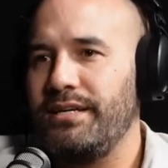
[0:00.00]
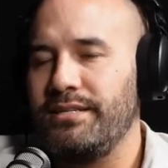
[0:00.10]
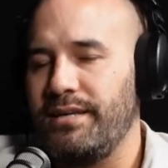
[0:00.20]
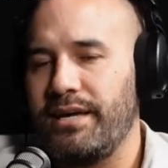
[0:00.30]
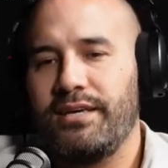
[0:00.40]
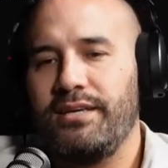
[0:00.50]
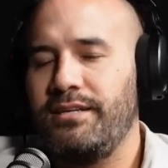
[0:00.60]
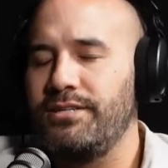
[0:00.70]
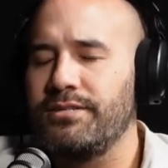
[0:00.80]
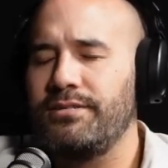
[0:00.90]
is like
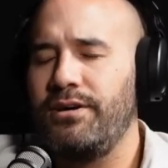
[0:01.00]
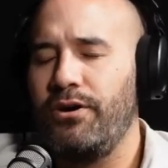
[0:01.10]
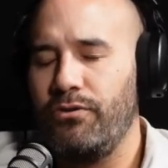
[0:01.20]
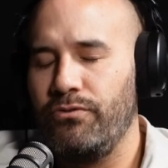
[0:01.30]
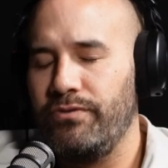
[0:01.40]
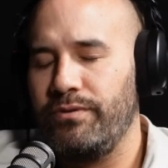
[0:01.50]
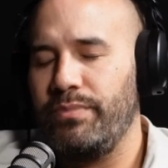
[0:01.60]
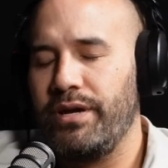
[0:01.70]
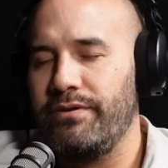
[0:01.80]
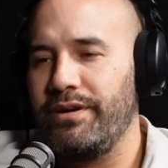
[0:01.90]
just
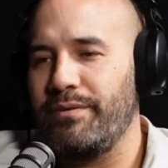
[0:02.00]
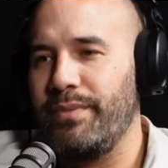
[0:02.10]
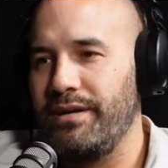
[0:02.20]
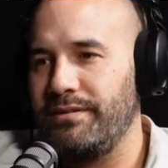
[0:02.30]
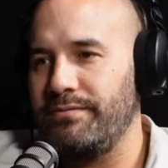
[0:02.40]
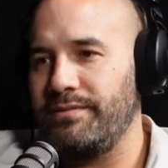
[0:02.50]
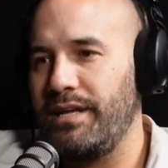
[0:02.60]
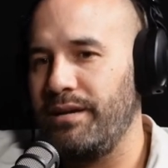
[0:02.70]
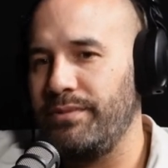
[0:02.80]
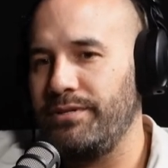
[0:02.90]
overbearing amount of
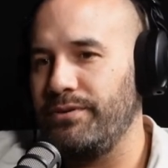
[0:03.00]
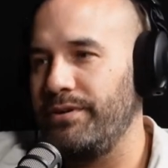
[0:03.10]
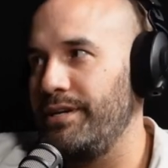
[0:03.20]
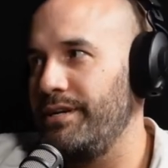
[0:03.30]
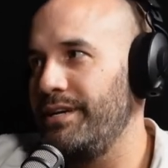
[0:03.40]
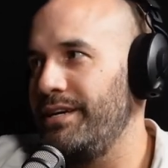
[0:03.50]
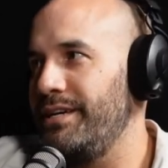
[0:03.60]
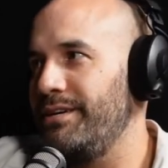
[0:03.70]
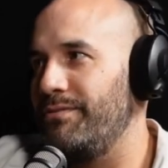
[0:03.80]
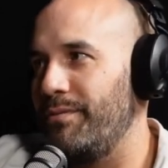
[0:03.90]
celebratory
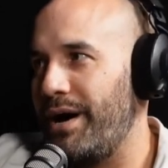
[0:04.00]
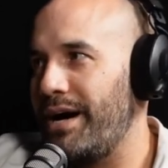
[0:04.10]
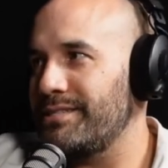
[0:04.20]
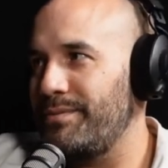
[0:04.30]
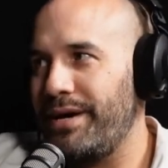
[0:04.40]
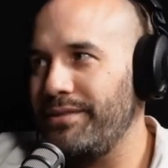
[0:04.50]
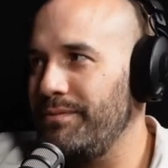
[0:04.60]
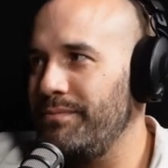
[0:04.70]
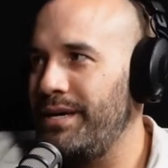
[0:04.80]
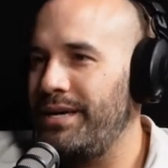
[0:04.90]
remarks about
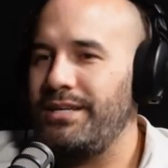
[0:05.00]
them.